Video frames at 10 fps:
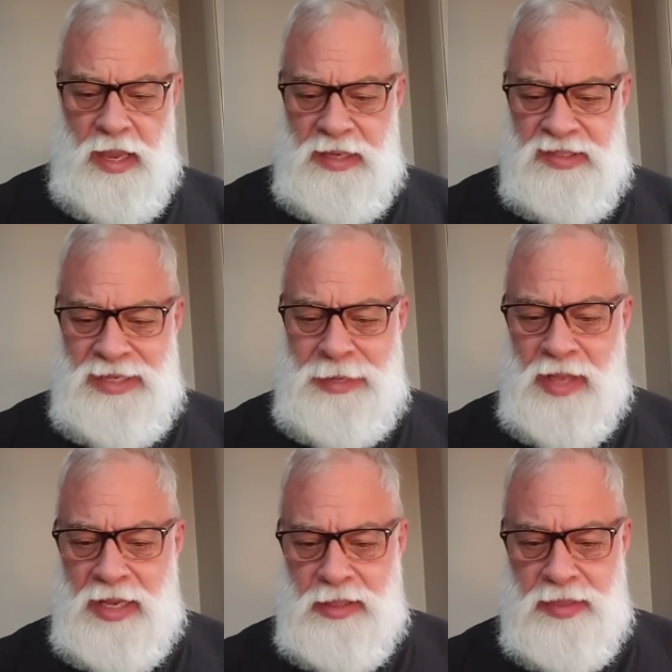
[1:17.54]
It
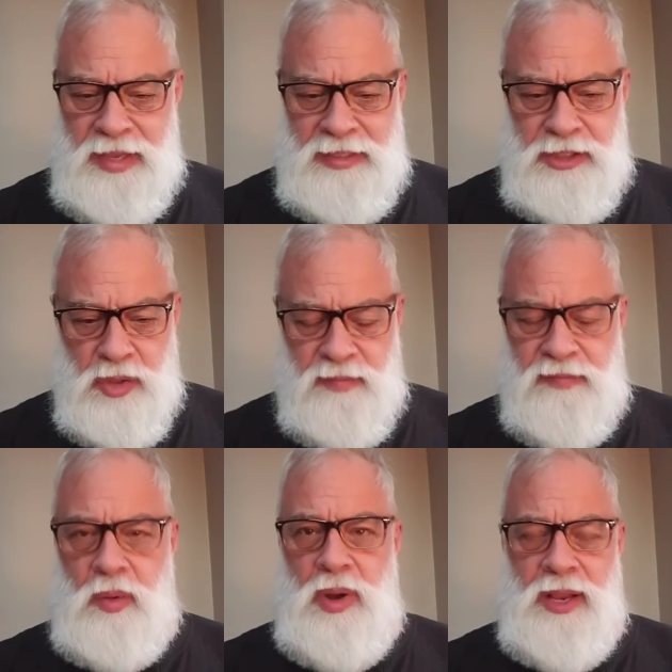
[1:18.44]
seemed like the thing to do
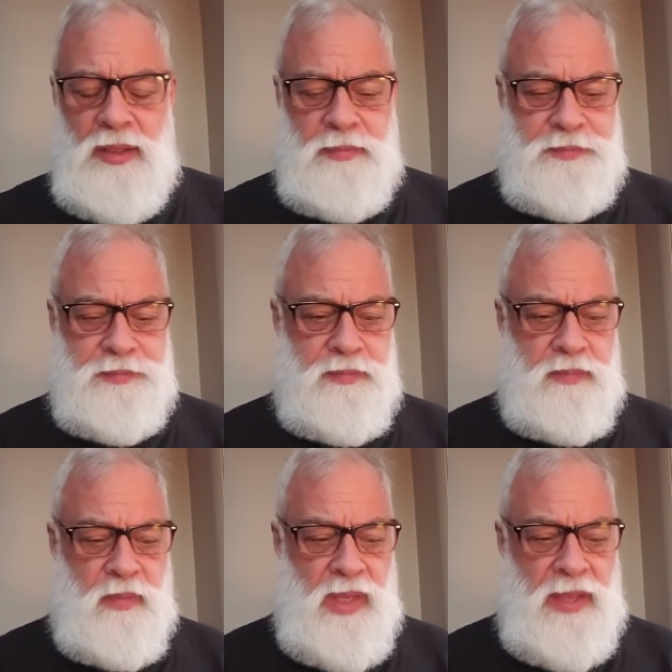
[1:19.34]
for a while.
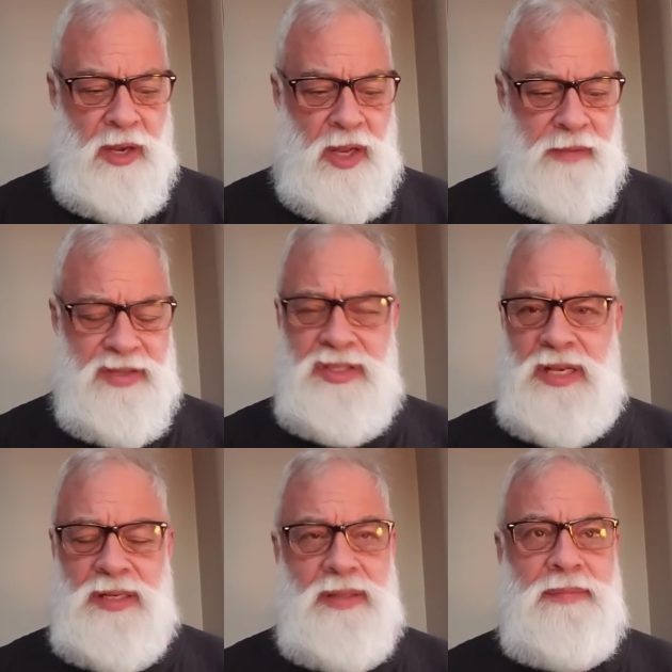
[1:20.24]
And then all of a
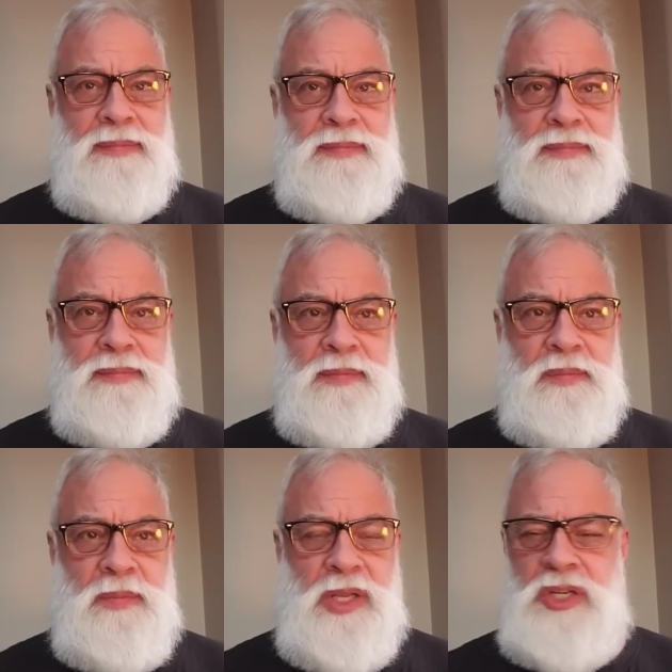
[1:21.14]
sudden,
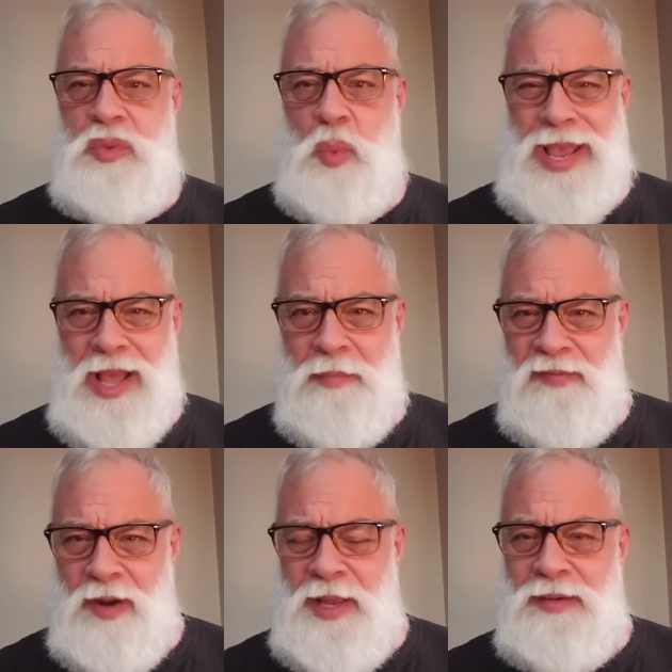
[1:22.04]
you just wake
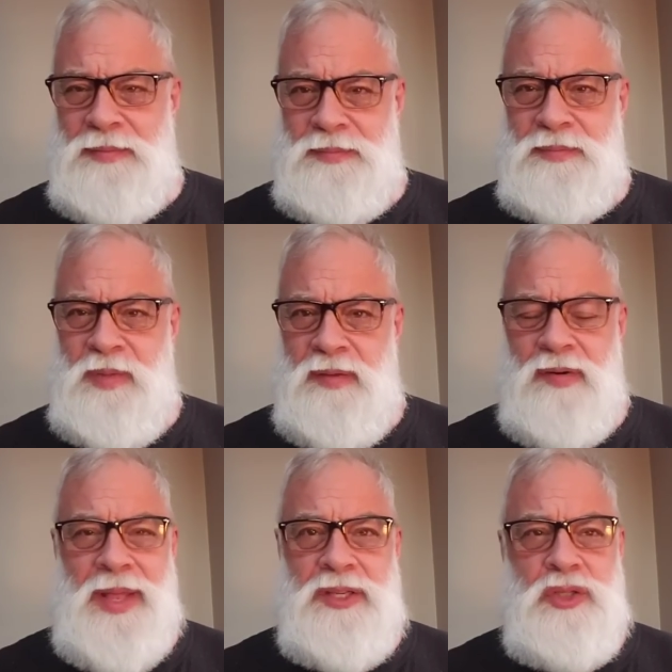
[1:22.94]
up from it,
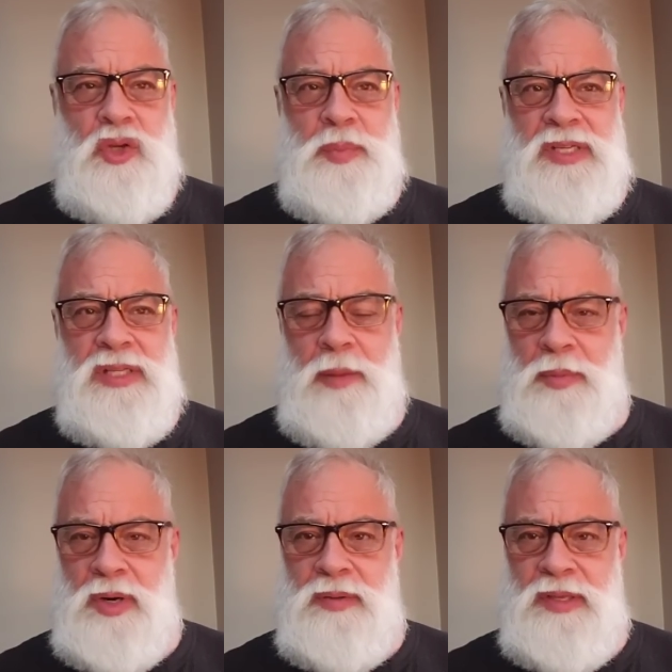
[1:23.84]
from that stupid
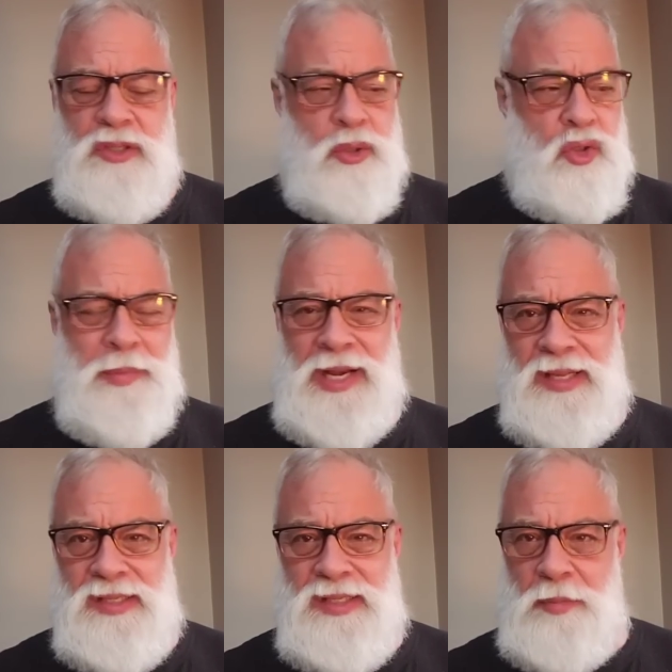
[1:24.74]
slumber, the social
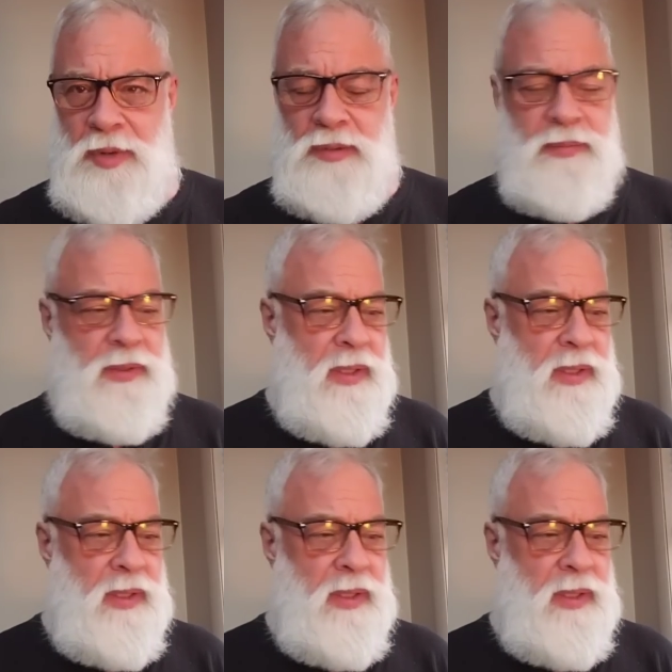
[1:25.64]
media slumber.